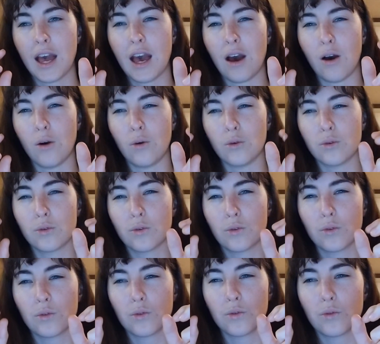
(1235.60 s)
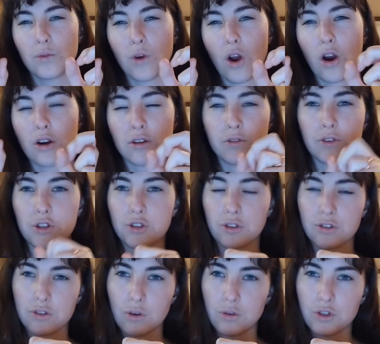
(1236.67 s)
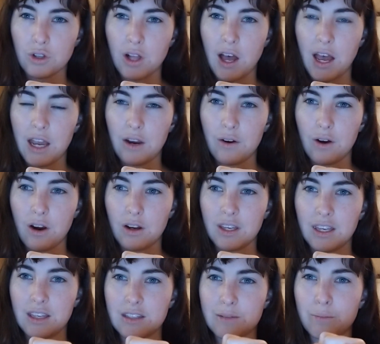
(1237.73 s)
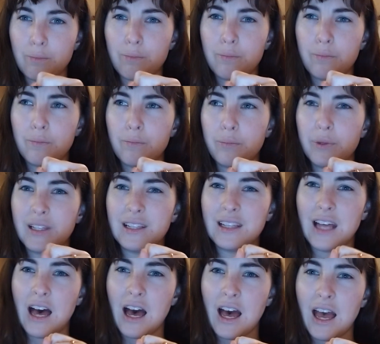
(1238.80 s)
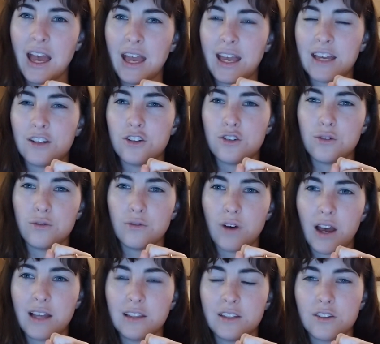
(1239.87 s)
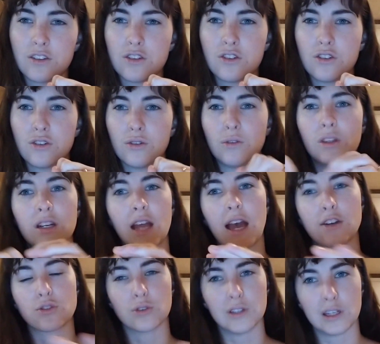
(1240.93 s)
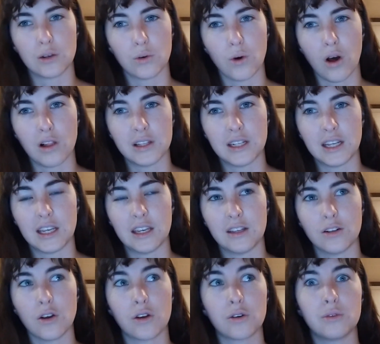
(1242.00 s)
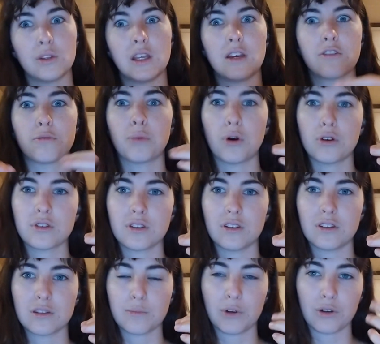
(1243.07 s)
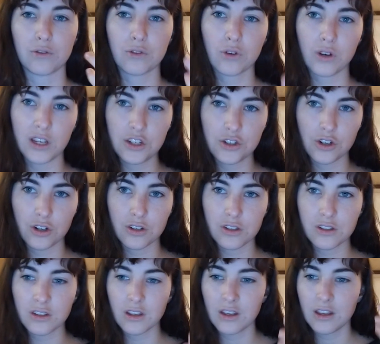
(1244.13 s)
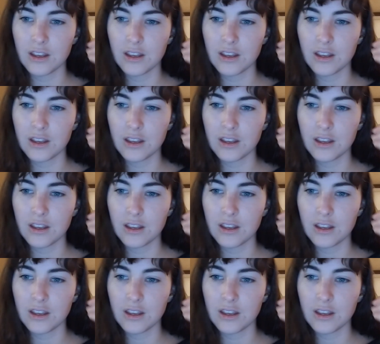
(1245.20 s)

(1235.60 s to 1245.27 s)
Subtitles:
how artificial social hierarchies belie and do violence to the natural equality not only of persons but of creatures.